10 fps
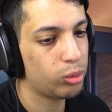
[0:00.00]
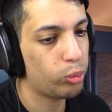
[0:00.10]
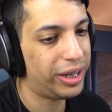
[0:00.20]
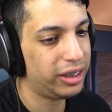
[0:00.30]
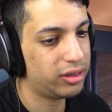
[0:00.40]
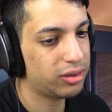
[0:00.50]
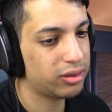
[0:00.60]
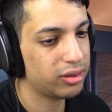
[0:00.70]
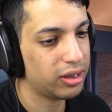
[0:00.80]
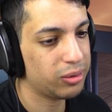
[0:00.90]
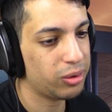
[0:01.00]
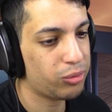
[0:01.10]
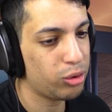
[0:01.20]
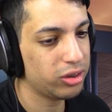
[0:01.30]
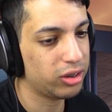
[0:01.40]
Wait,
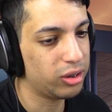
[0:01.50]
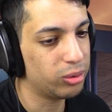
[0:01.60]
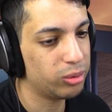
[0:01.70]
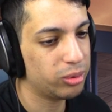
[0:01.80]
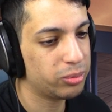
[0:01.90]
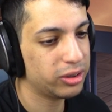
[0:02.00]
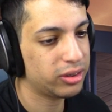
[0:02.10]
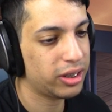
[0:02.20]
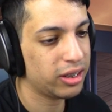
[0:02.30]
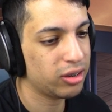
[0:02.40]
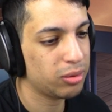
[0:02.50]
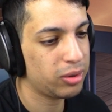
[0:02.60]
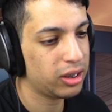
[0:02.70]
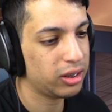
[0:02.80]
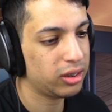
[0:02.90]
of course I do, but that doesn't
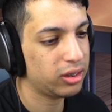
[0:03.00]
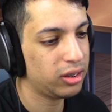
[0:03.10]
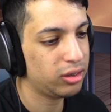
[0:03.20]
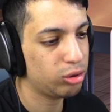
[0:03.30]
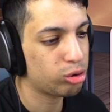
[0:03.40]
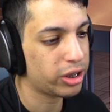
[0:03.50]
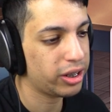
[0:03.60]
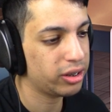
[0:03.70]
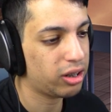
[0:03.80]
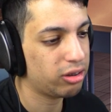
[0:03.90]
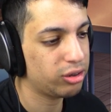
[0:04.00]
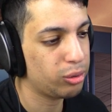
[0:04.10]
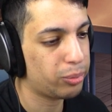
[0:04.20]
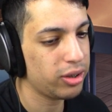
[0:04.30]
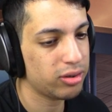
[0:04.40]
mean I need to try hard to
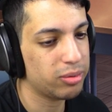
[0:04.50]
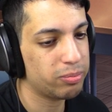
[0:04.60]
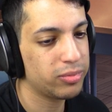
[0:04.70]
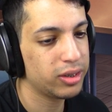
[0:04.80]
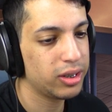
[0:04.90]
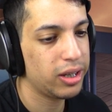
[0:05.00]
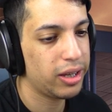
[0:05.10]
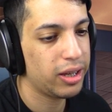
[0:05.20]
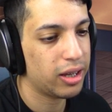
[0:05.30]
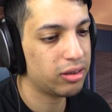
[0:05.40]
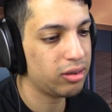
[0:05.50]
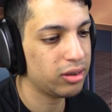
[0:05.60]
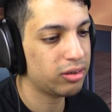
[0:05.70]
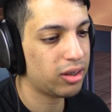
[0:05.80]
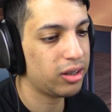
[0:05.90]
impress them. I still
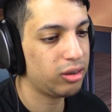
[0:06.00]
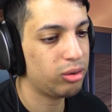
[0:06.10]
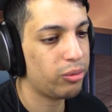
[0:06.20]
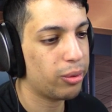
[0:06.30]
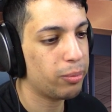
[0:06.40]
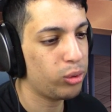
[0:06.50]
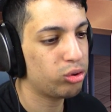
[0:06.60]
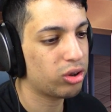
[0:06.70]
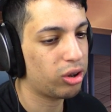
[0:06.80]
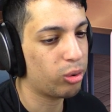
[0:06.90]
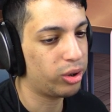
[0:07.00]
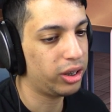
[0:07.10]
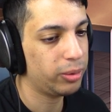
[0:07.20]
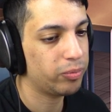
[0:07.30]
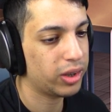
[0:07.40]
understand you the most,
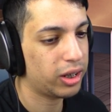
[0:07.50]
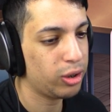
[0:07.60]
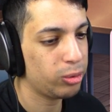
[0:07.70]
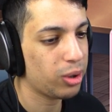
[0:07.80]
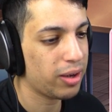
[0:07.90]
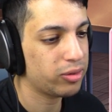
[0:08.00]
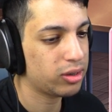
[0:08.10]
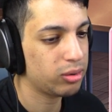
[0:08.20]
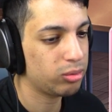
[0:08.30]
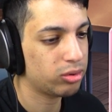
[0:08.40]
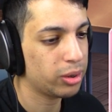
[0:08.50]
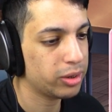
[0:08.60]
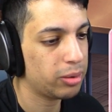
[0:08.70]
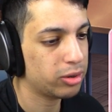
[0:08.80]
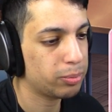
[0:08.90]
Sayori. I know you have to
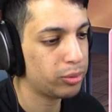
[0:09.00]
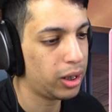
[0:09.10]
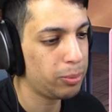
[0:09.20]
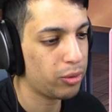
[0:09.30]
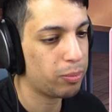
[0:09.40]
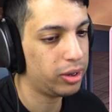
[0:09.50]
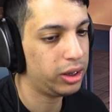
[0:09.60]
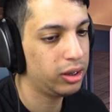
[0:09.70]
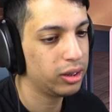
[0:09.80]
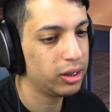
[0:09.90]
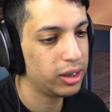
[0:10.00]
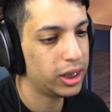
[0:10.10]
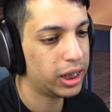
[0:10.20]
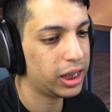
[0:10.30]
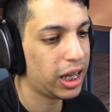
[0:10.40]
sometimes put up with me,
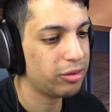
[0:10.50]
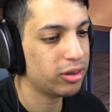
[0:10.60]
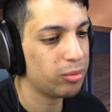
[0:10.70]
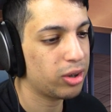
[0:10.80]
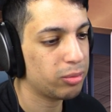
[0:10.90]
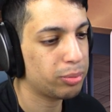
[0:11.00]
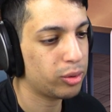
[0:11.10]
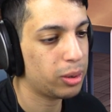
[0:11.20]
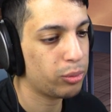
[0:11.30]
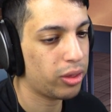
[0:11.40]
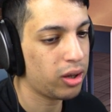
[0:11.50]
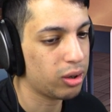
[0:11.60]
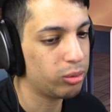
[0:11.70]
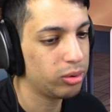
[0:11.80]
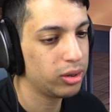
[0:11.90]
and I have to sometimes put up with
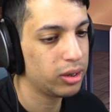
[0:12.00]
you.